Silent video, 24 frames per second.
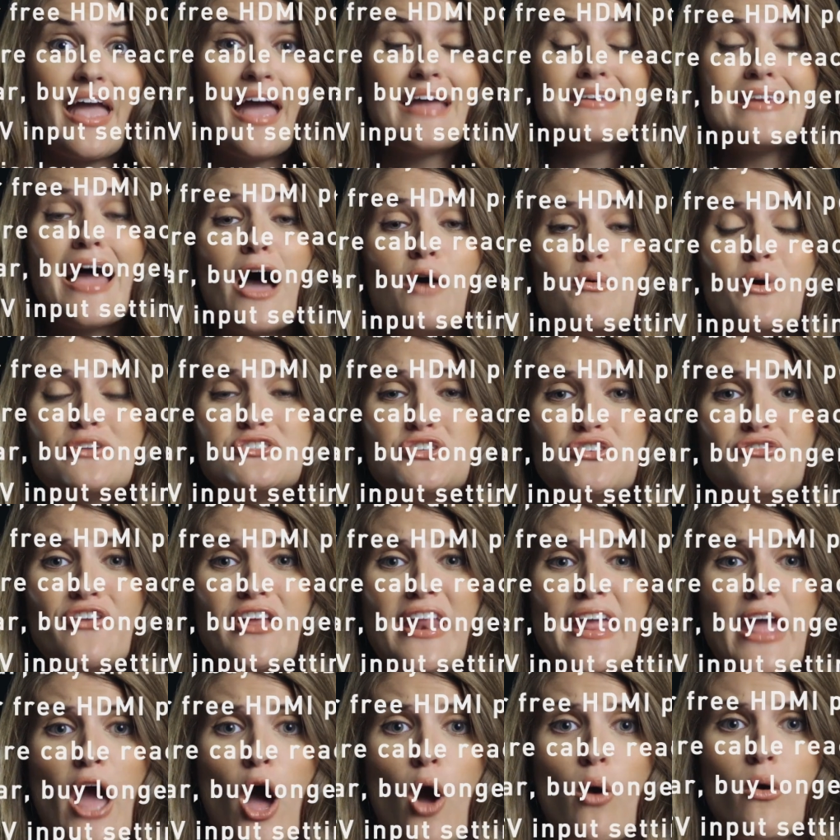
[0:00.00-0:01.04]
And now watch your
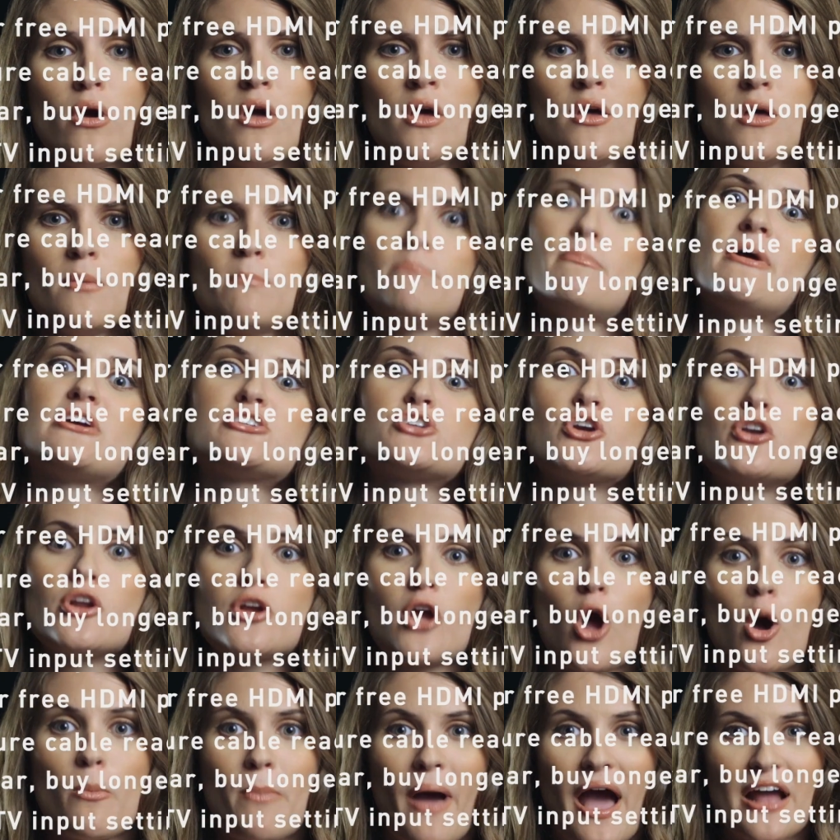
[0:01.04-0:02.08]
video. Make sure to
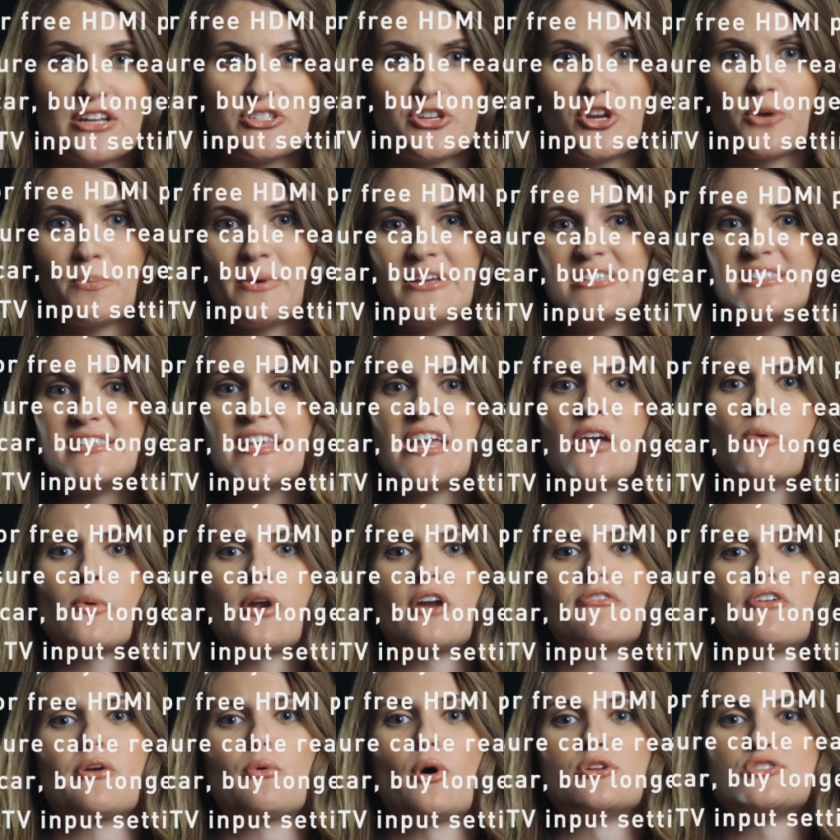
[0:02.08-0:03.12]
go back to your PC
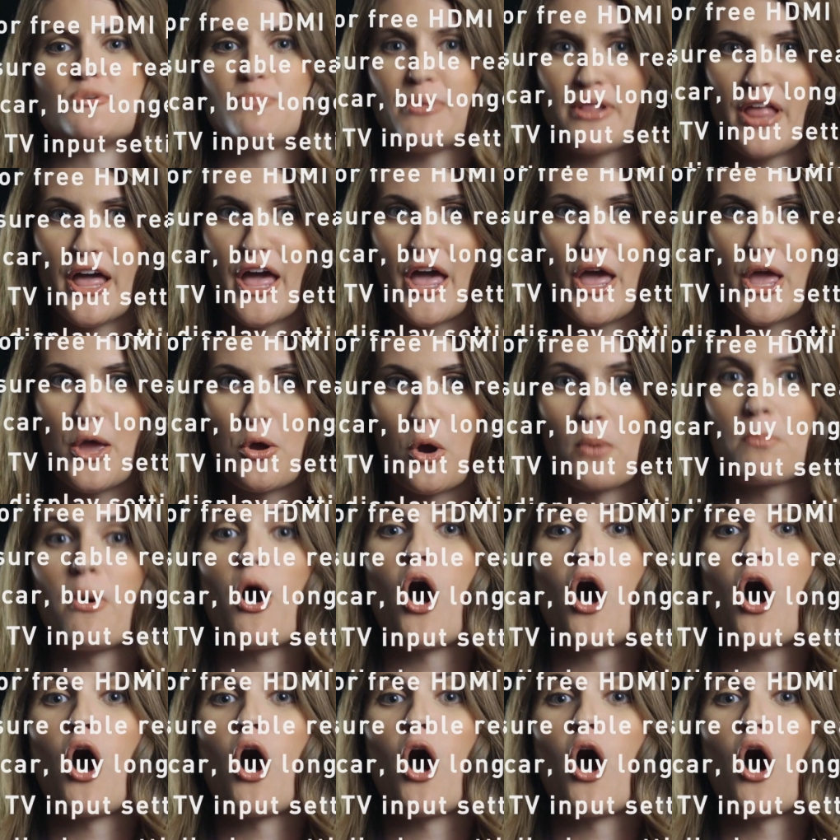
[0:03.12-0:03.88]
whenever you want to play or